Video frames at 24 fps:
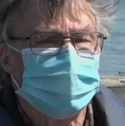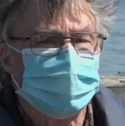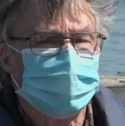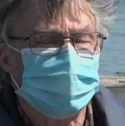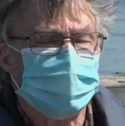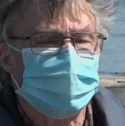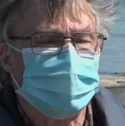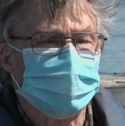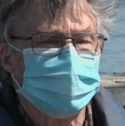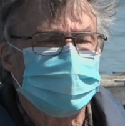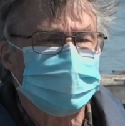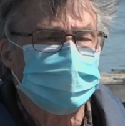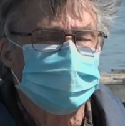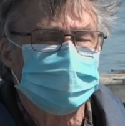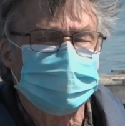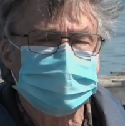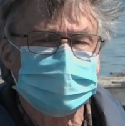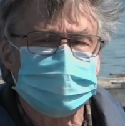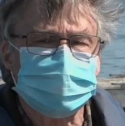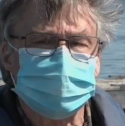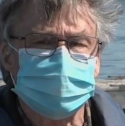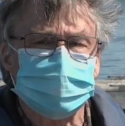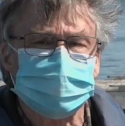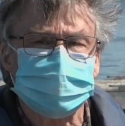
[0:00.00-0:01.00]

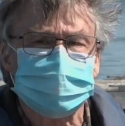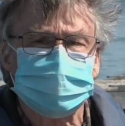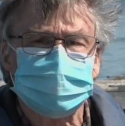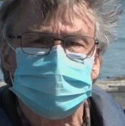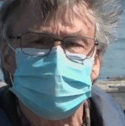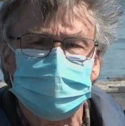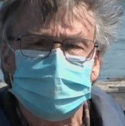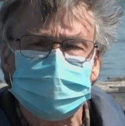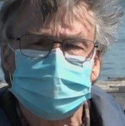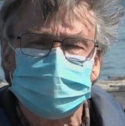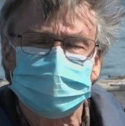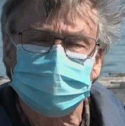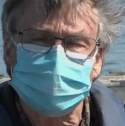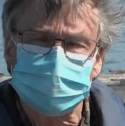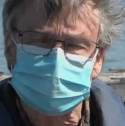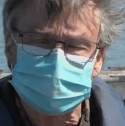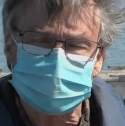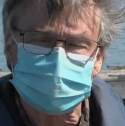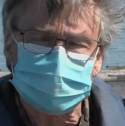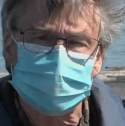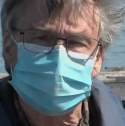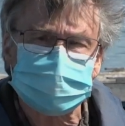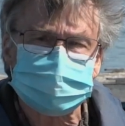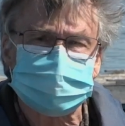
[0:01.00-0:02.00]
often in
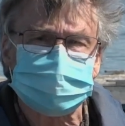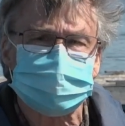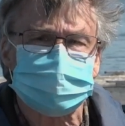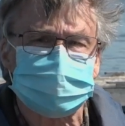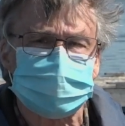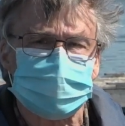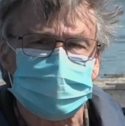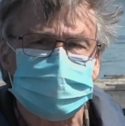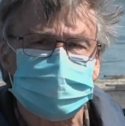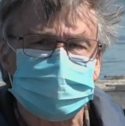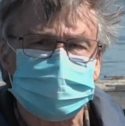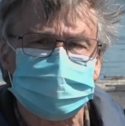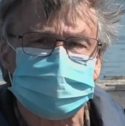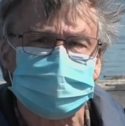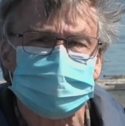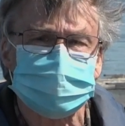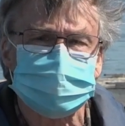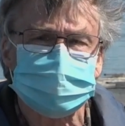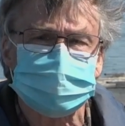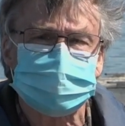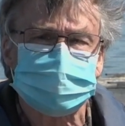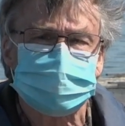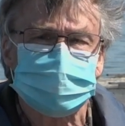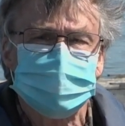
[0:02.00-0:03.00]
good
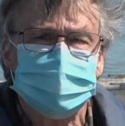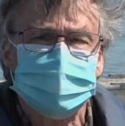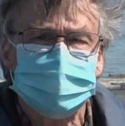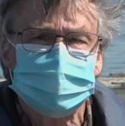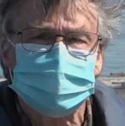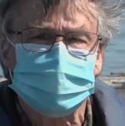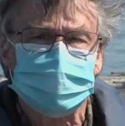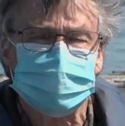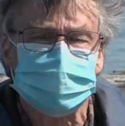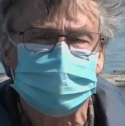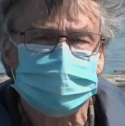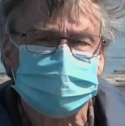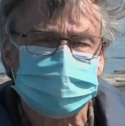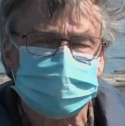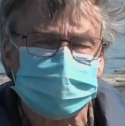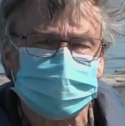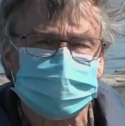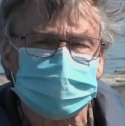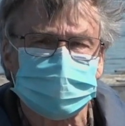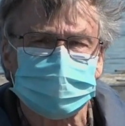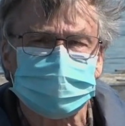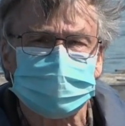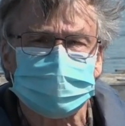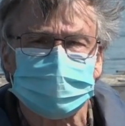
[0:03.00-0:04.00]
concentrations in
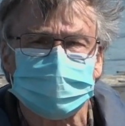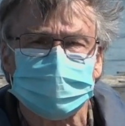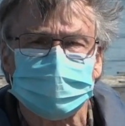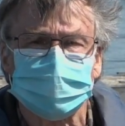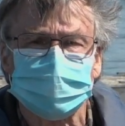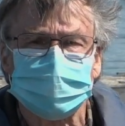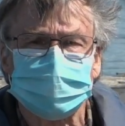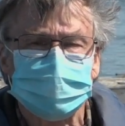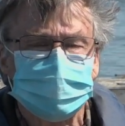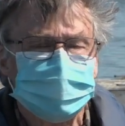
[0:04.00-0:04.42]
sugar kelp.